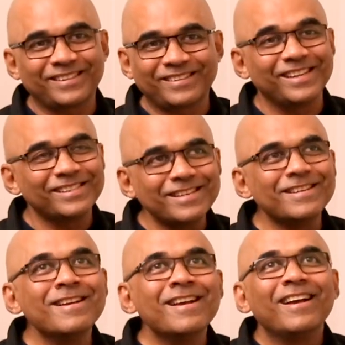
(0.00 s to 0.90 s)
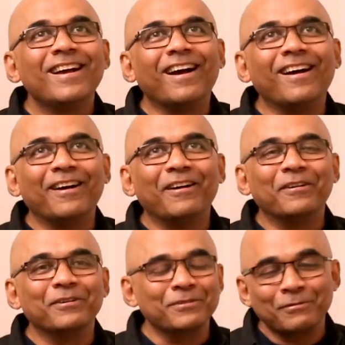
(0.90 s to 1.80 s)
it's a crazy,
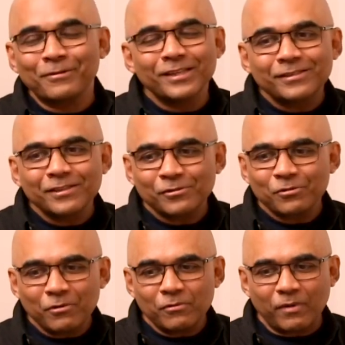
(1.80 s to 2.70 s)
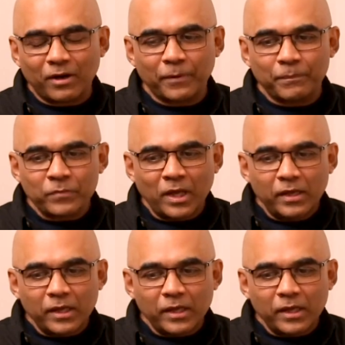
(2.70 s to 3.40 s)
you know, it's so...